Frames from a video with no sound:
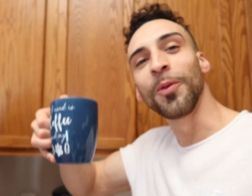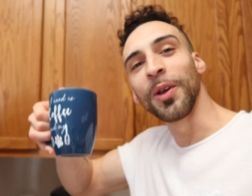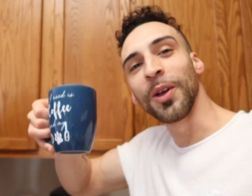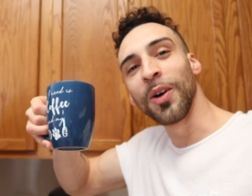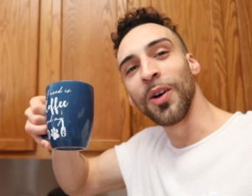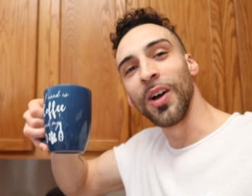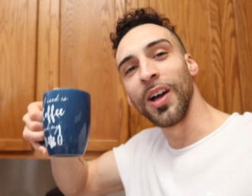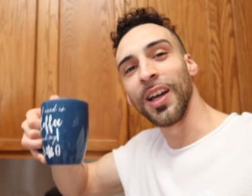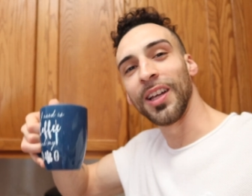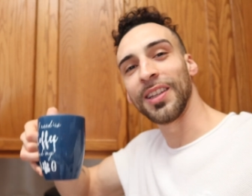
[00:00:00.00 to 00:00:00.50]
we're
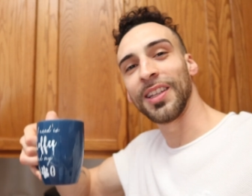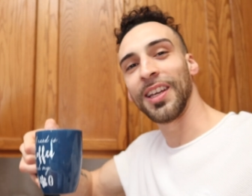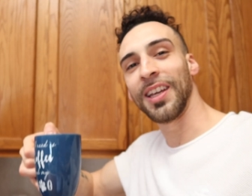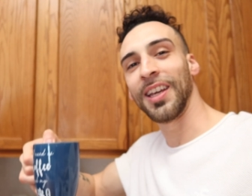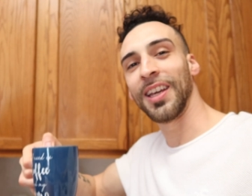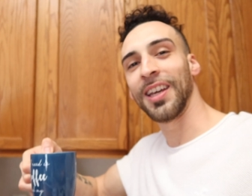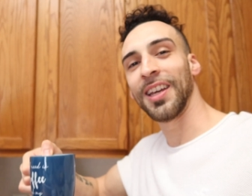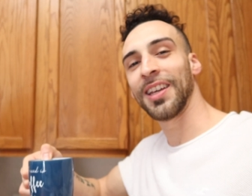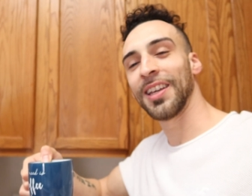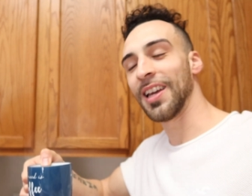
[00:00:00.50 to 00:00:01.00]
gonna end it
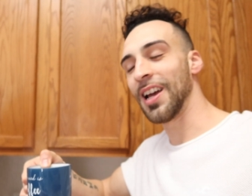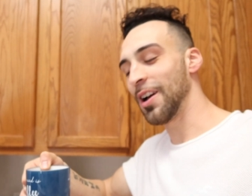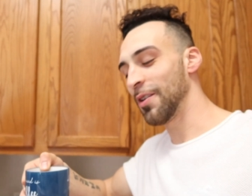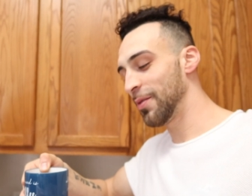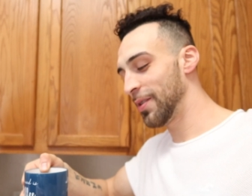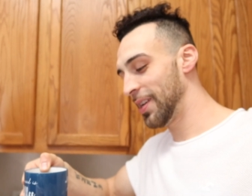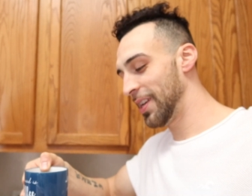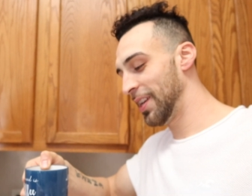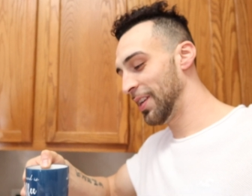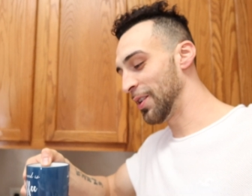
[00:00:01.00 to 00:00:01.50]
here.
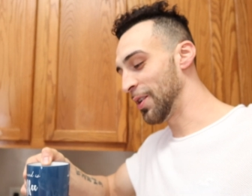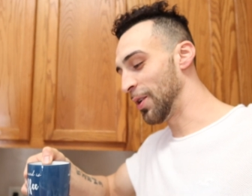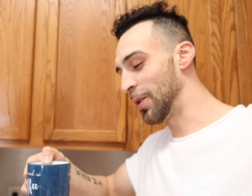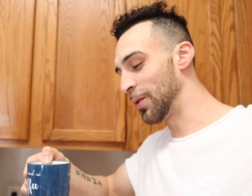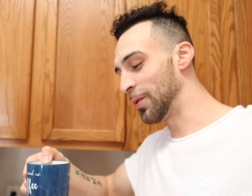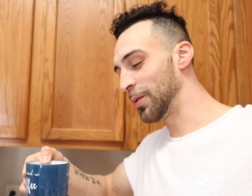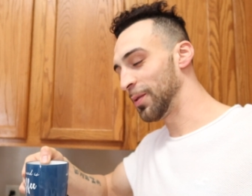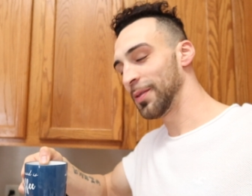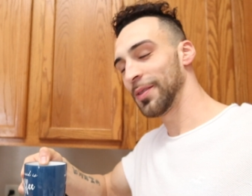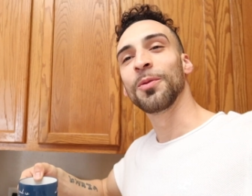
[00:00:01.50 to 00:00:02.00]
Y'all already
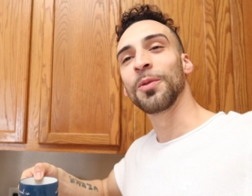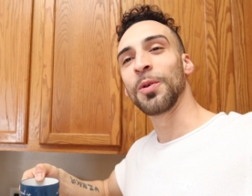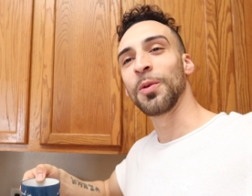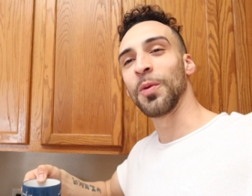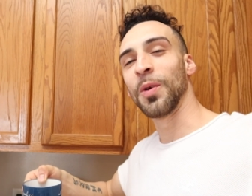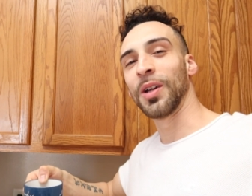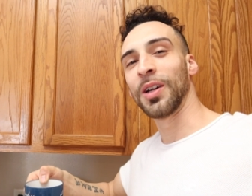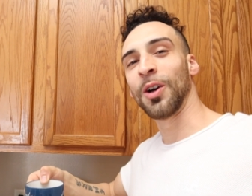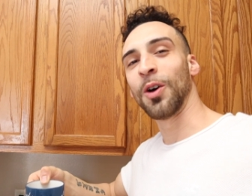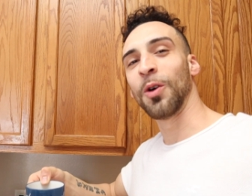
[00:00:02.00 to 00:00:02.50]
know. We
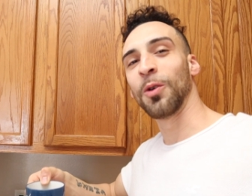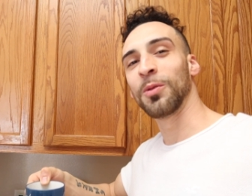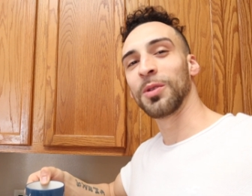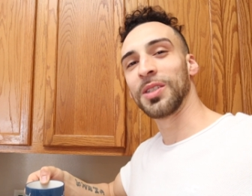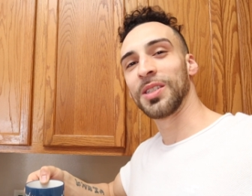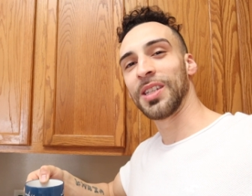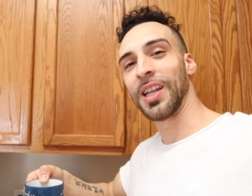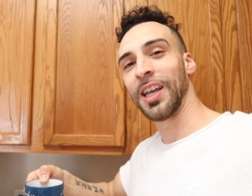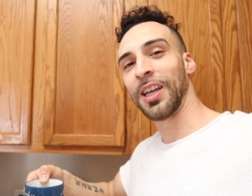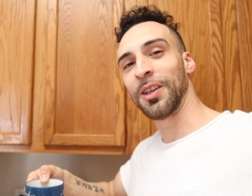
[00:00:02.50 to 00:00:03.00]
wanna
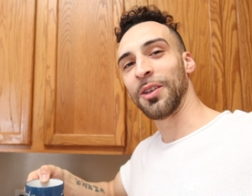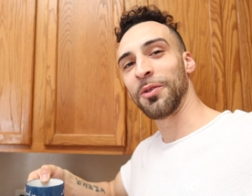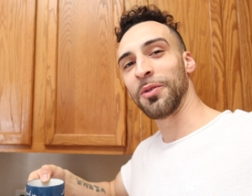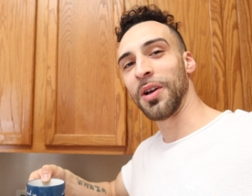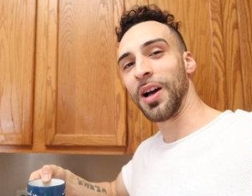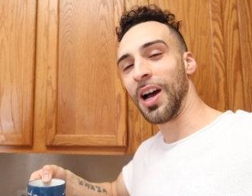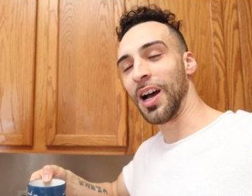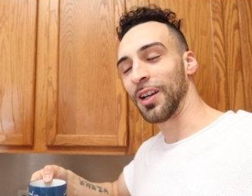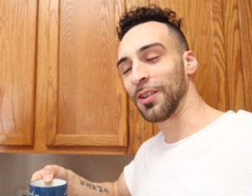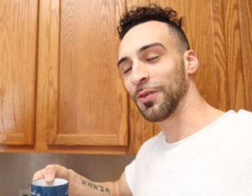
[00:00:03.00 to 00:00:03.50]
always thank you
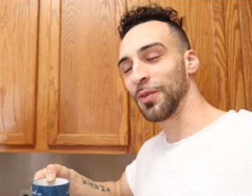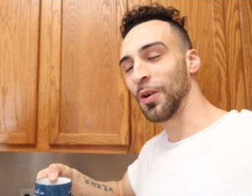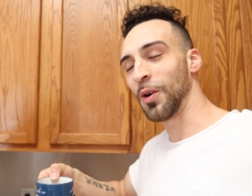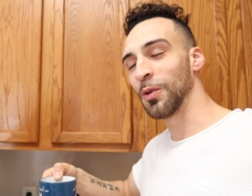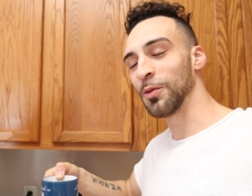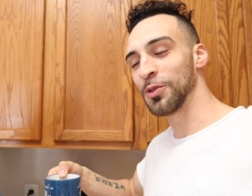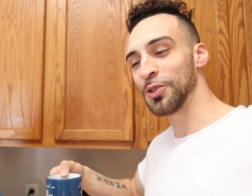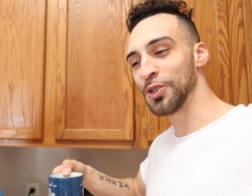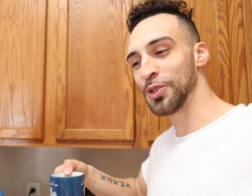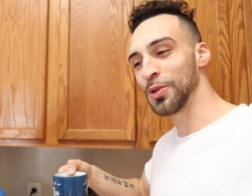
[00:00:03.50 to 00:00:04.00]
guys for
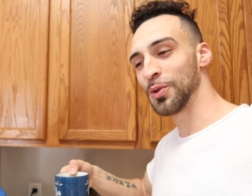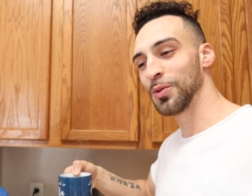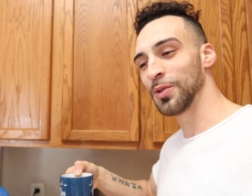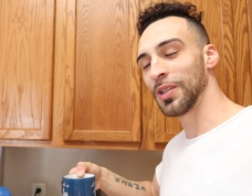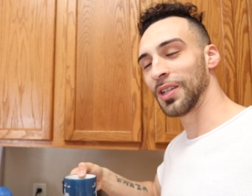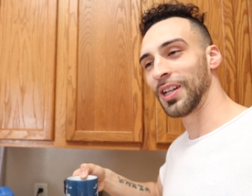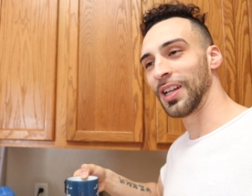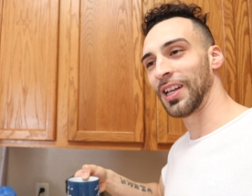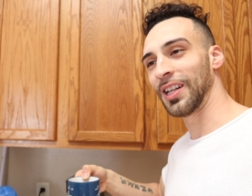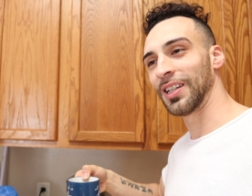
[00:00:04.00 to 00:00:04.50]
always
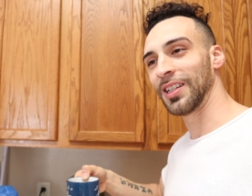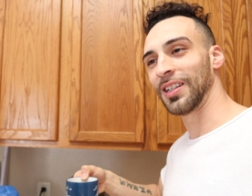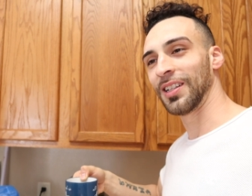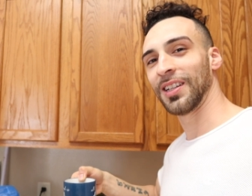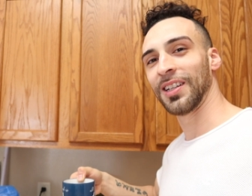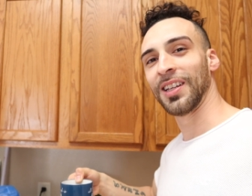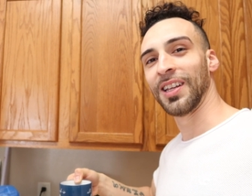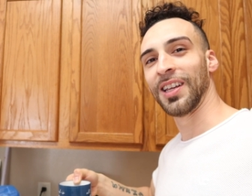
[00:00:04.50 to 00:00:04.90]
tuning in